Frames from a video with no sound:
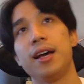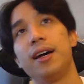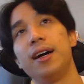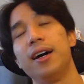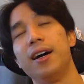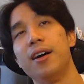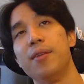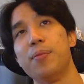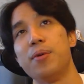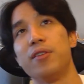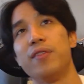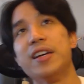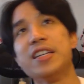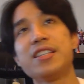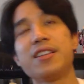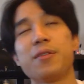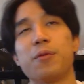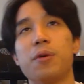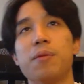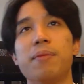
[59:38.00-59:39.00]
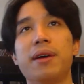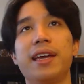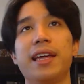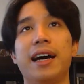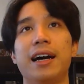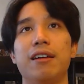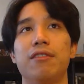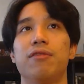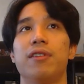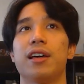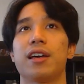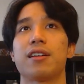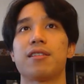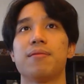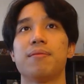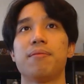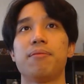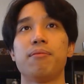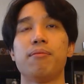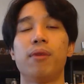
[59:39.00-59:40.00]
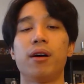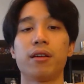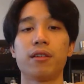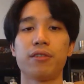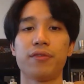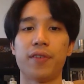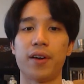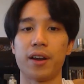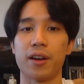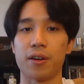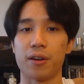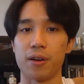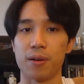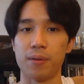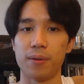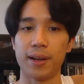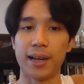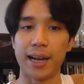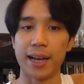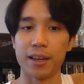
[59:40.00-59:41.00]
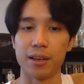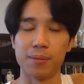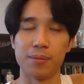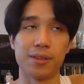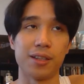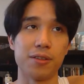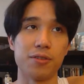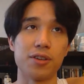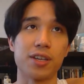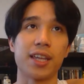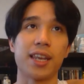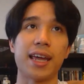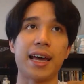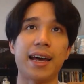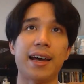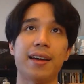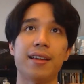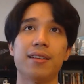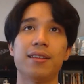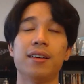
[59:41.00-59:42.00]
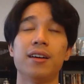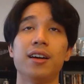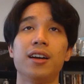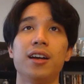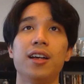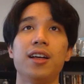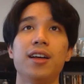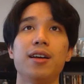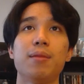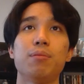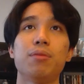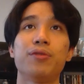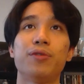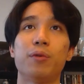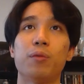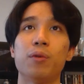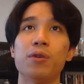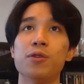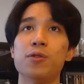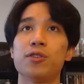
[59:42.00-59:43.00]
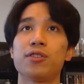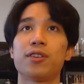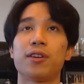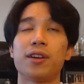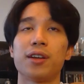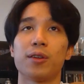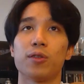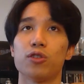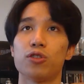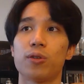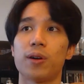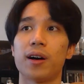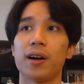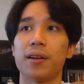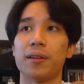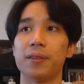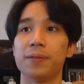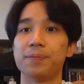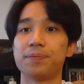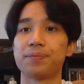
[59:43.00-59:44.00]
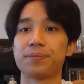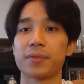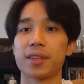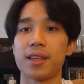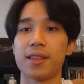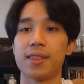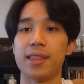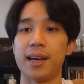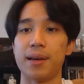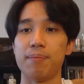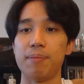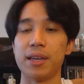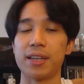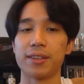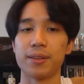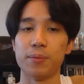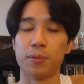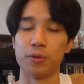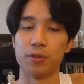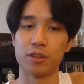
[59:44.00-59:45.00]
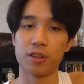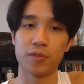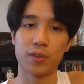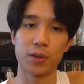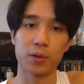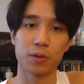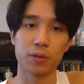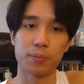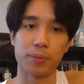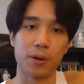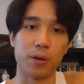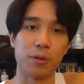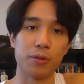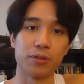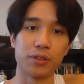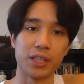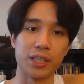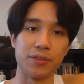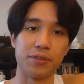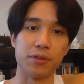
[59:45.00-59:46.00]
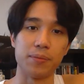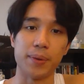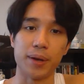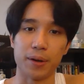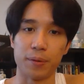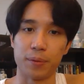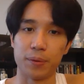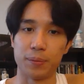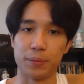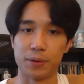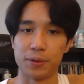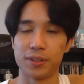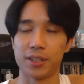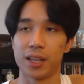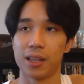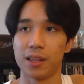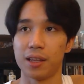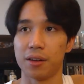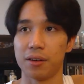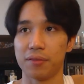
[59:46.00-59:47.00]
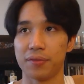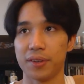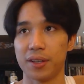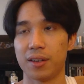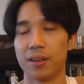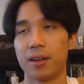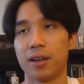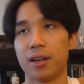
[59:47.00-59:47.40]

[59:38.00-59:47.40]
But eventually we may have like modifier items that you can add before when you're starting a trial that makes it more difficult, but also gives you better rewards at the end of it.